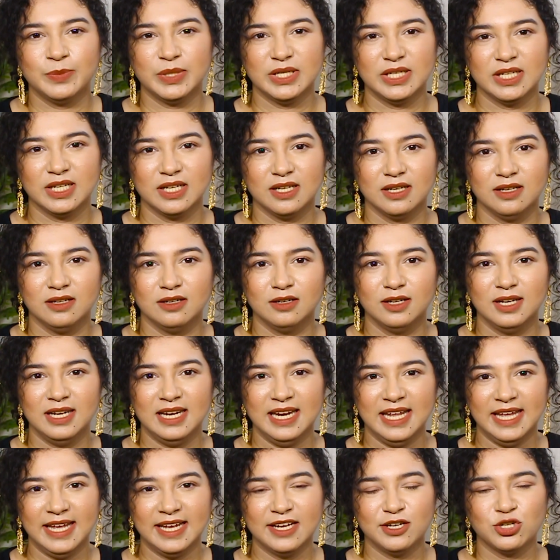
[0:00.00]
particular
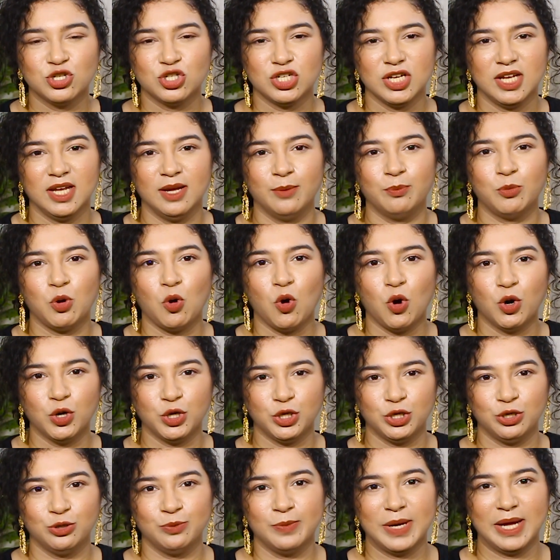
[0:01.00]
lake shape
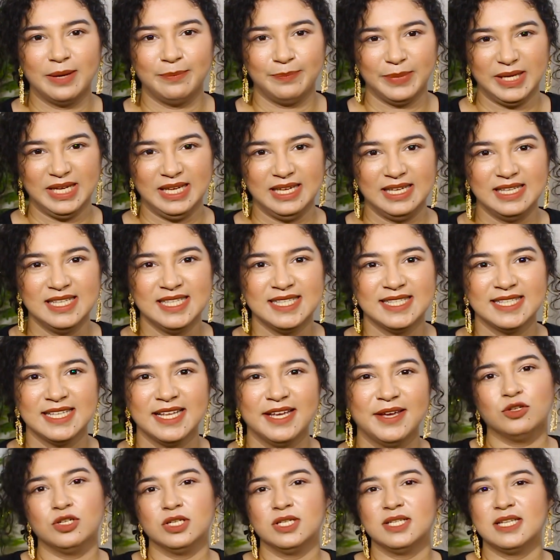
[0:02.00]
onto my piece.
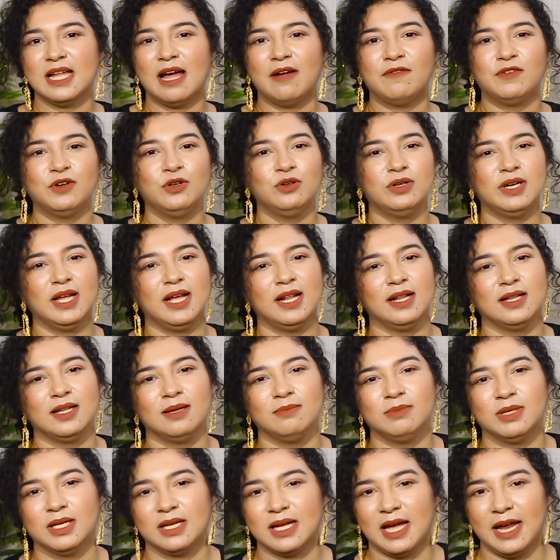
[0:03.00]
You just have to tell
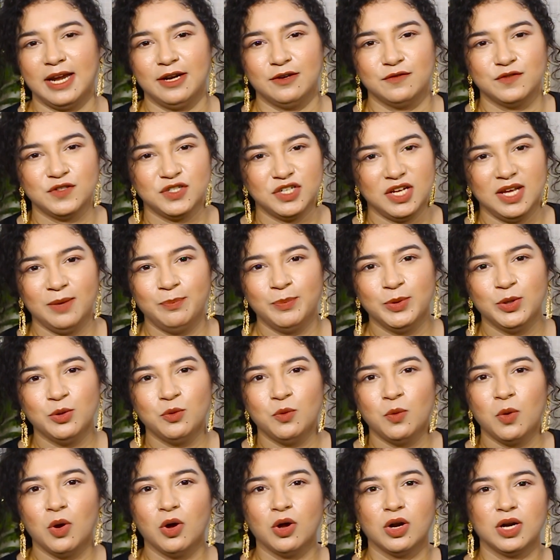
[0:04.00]
them the kind of shape you
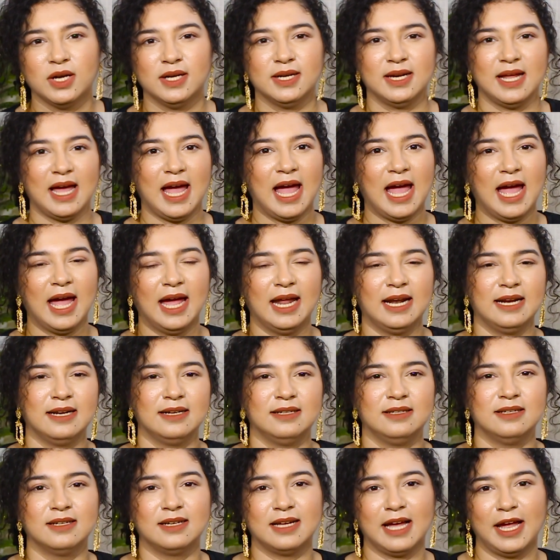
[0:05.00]
want
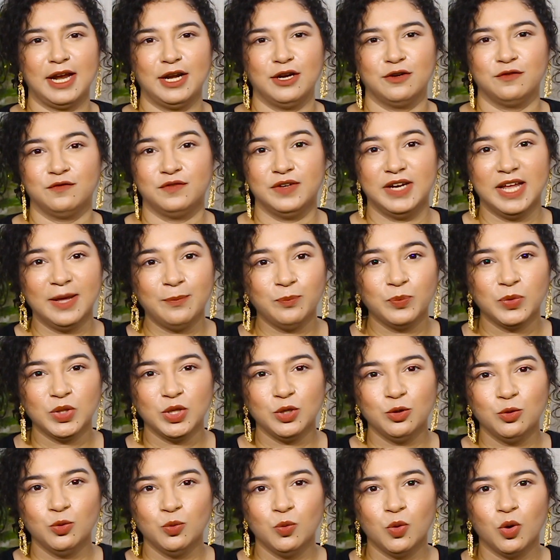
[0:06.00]
and the kind of depth
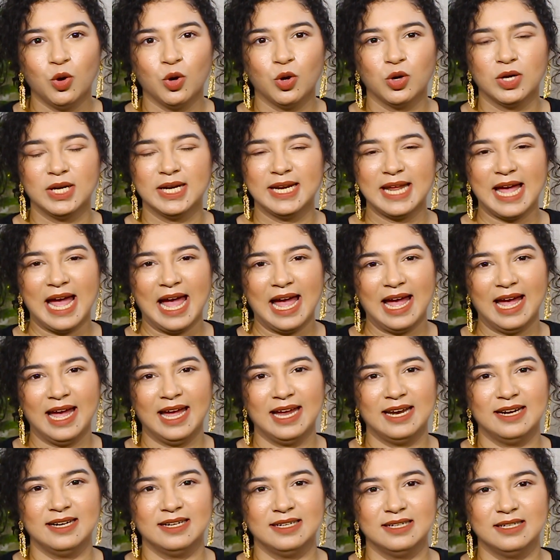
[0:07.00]
you want
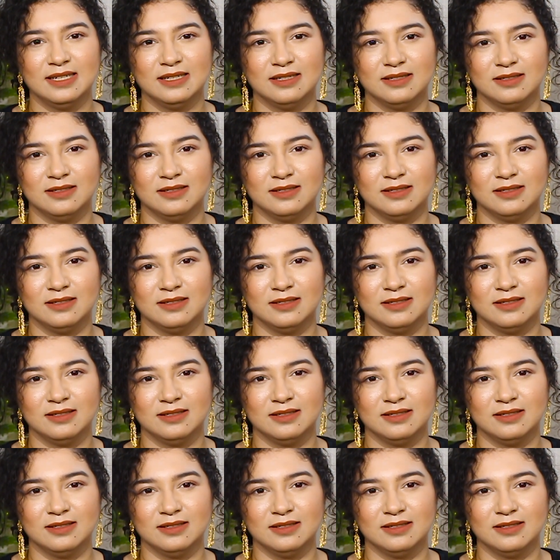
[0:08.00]
and